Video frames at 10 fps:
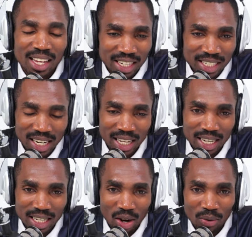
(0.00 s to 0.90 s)
It's
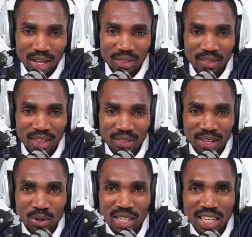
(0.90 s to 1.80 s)
like now the
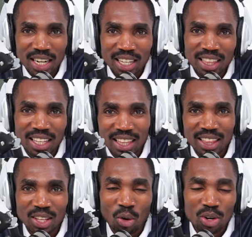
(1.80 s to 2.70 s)
judiciary,
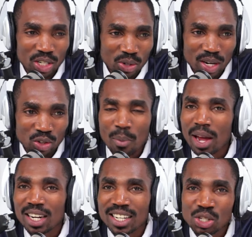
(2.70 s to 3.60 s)
the court is going to
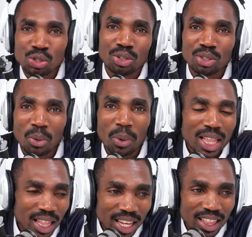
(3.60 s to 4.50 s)
make a decision
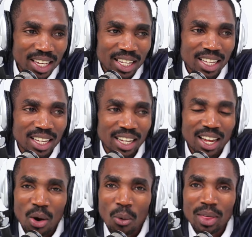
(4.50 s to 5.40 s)
whether
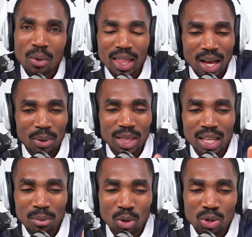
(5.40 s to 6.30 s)

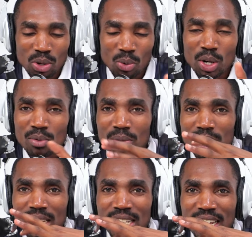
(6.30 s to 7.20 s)
whether because we know very well
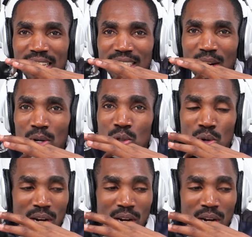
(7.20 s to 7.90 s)
that Gachagua